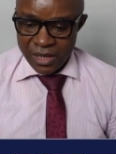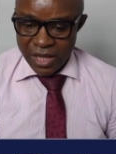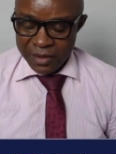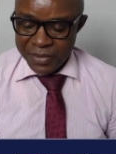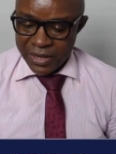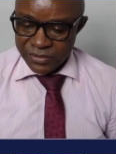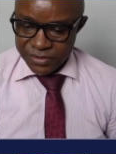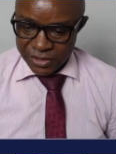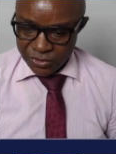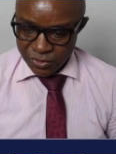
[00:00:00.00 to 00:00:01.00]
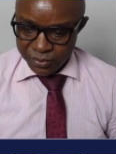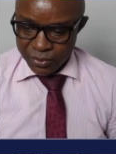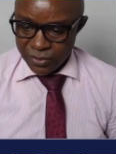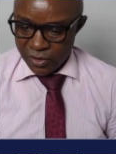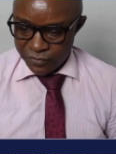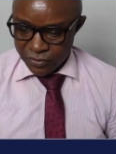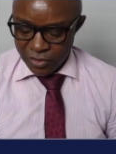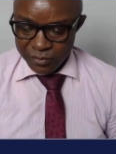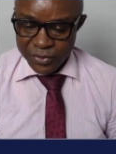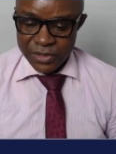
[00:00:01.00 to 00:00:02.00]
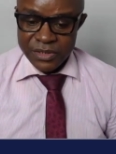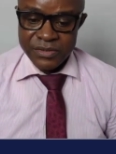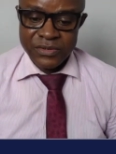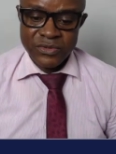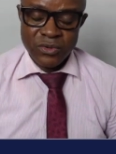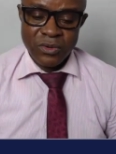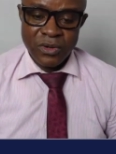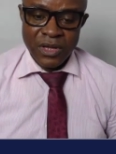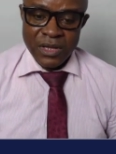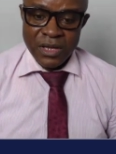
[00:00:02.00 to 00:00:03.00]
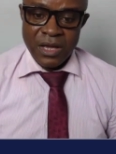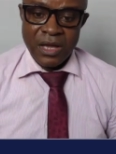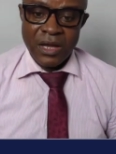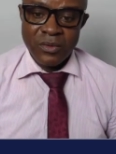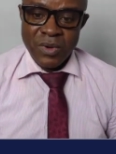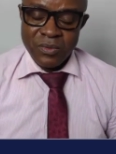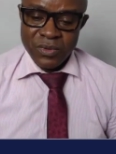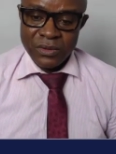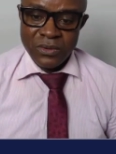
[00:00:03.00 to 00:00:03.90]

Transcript: about the group of companies. So when